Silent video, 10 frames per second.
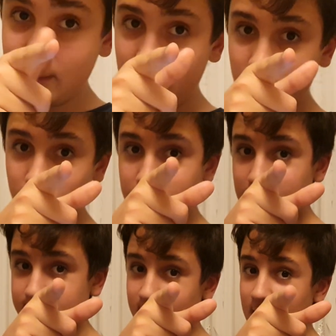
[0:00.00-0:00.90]
New
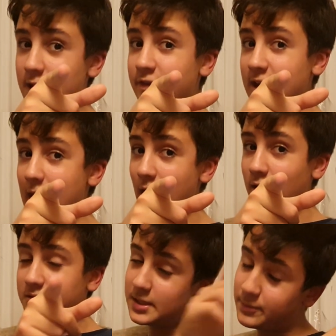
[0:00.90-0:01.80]
season 11
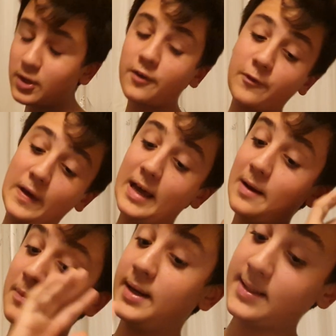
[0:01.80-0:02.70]
out. I'm not a fan,
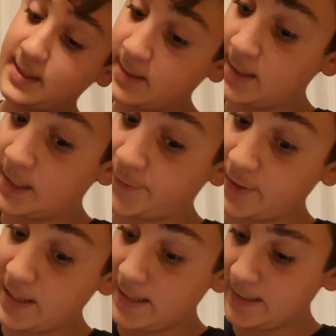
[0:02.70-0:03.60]
but it's
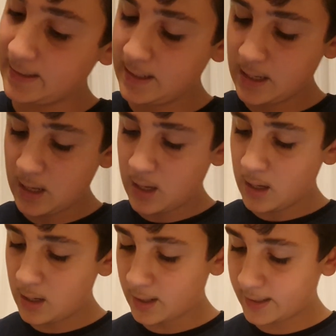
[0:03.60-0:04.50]
fine.
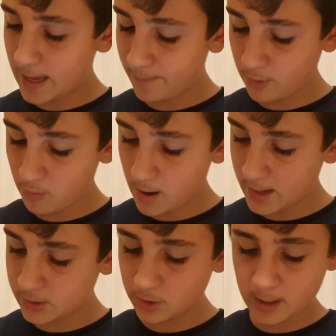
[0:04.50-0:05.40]

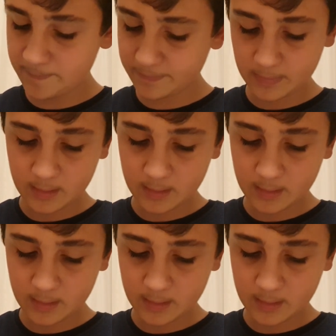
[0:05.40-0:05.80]
Camera-wise, you get...